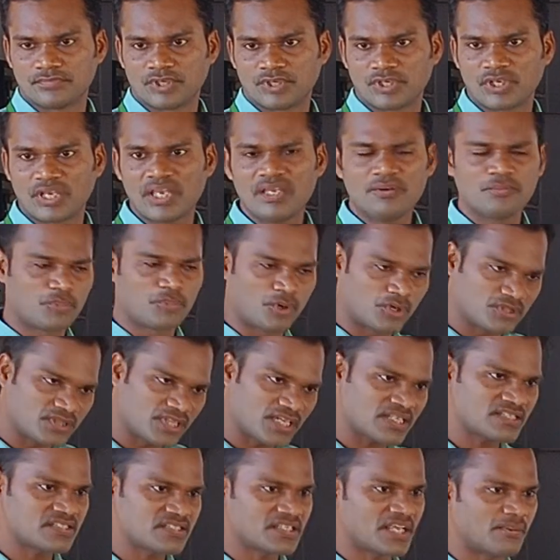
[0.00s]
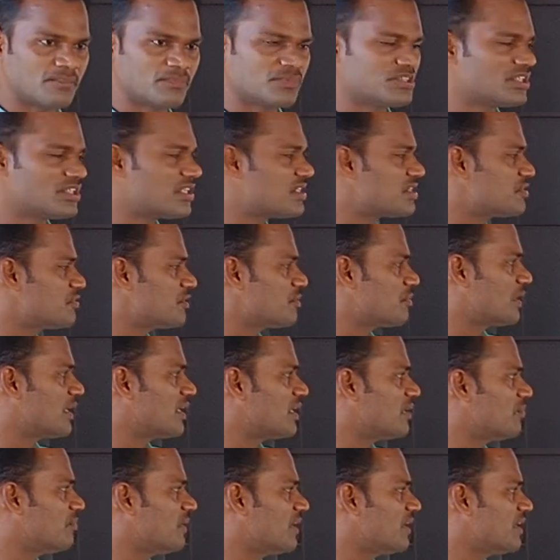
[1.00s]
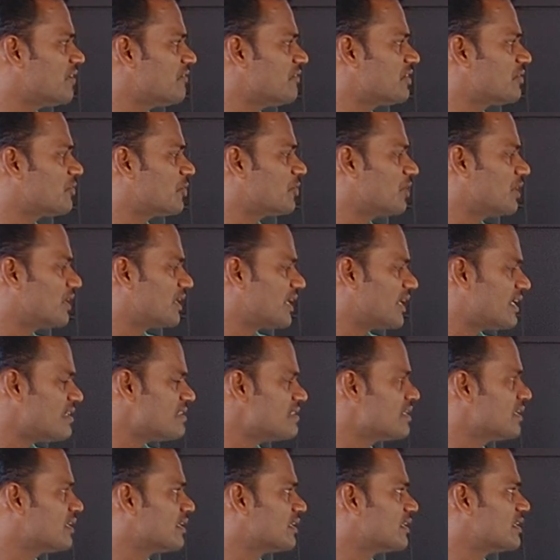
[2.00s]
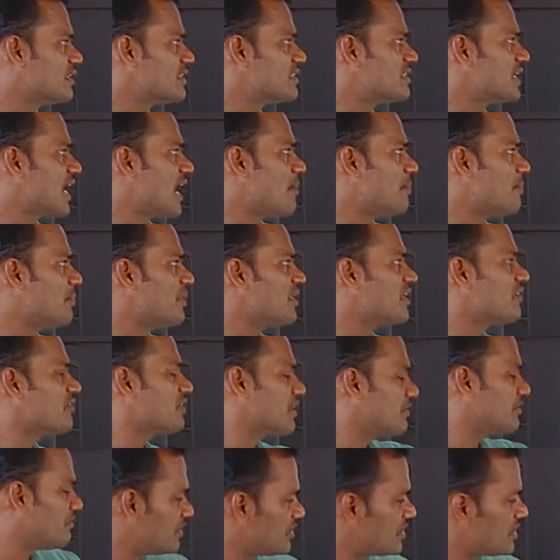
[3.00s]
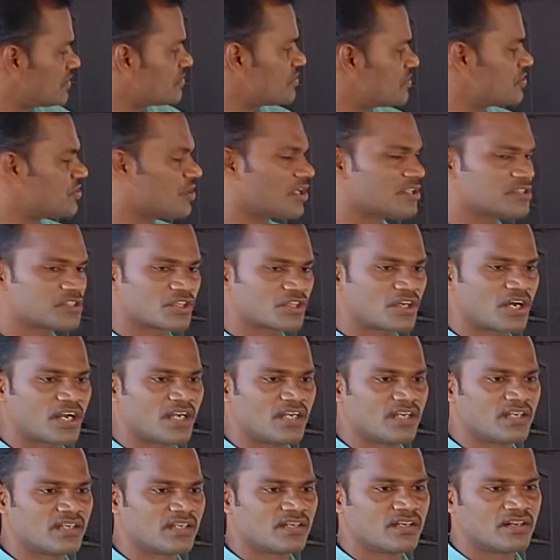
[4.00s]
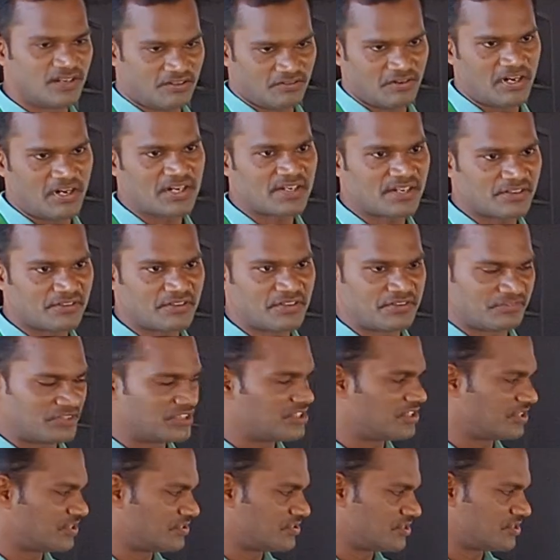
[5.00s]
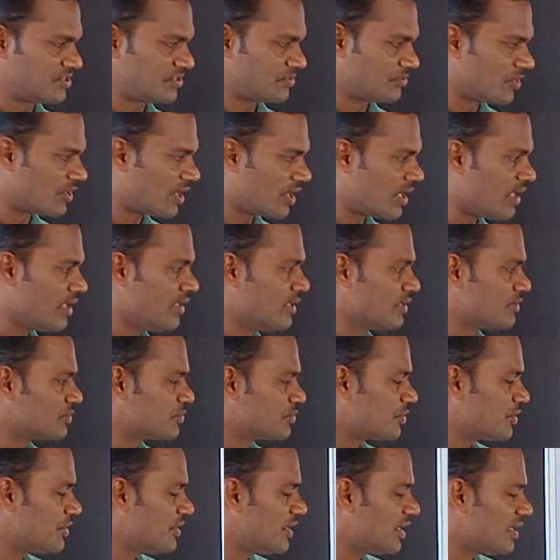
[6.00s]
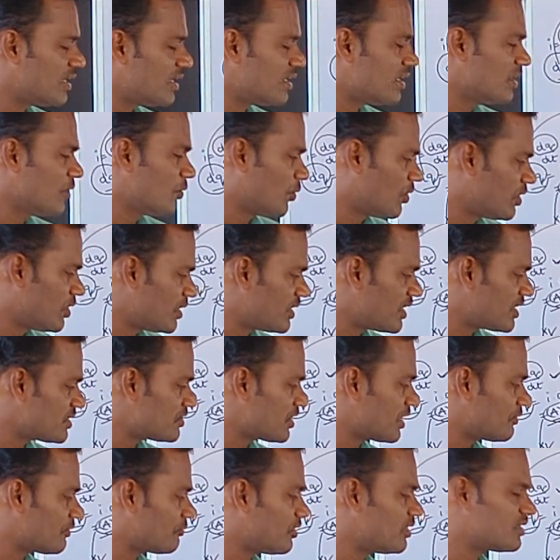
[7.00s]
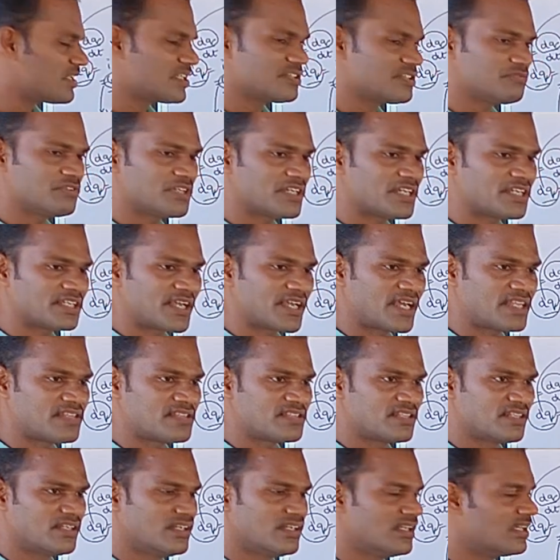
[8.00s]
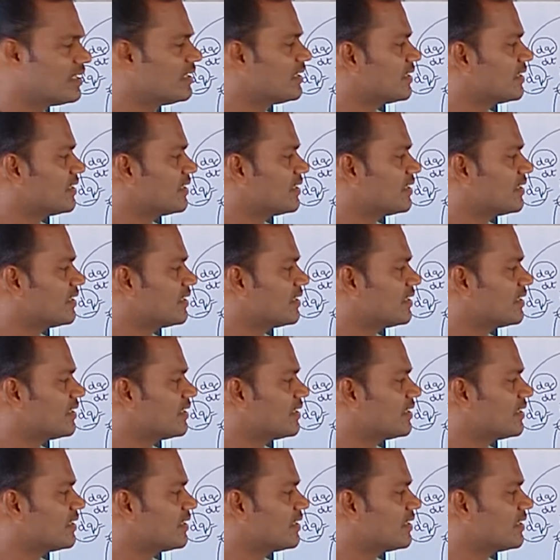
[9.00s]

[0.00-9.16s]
Okay, both are same, just you are multiplying with the voltage. This ampere hour efficiency is also called watt hour efficiency. Okay, so here voltage will get cancelled.